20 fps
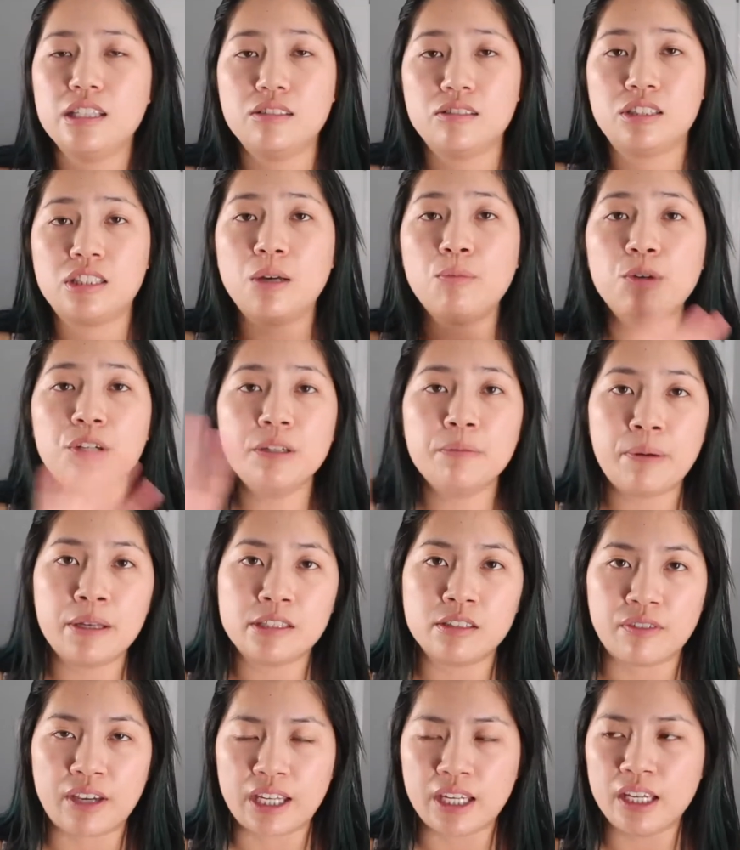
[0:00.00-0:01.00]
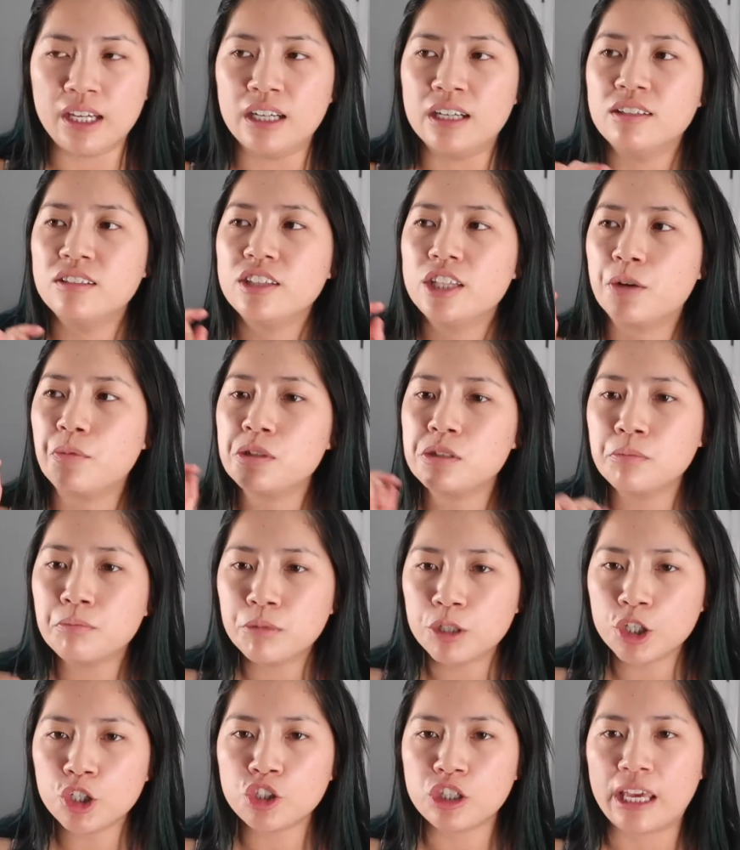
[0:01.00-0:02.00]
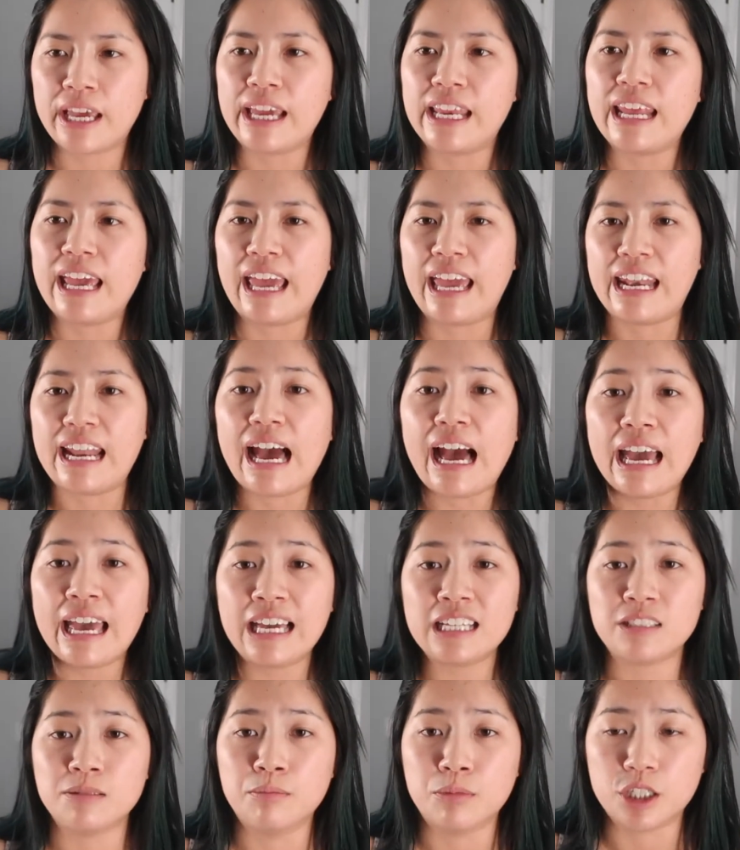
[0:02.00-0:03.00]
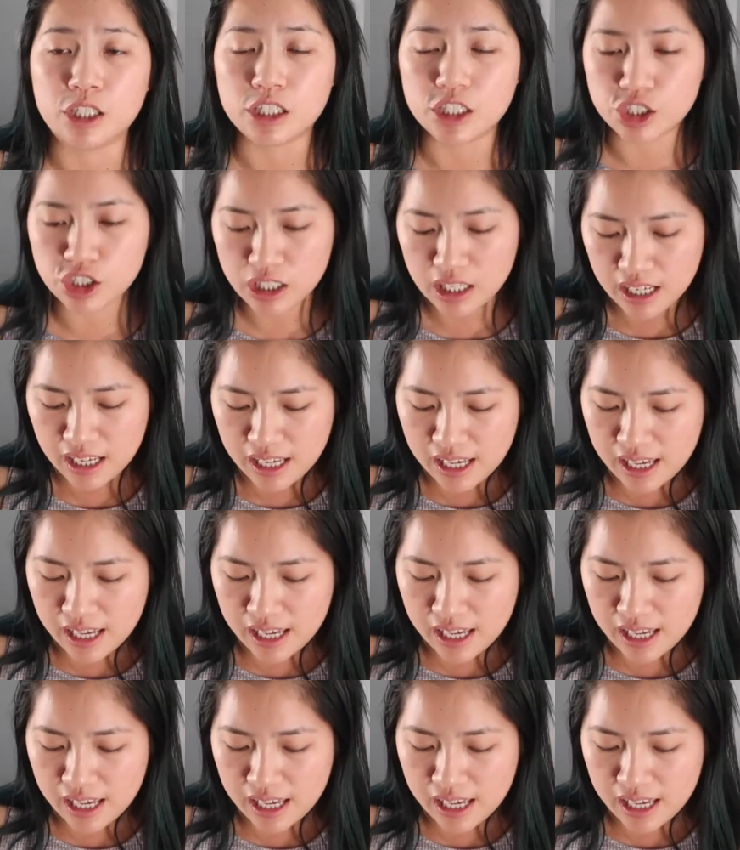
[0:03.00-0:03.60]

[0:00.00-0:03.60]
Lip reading: Somewhere in Pennsylvania, there was a merge lane and I had to merge,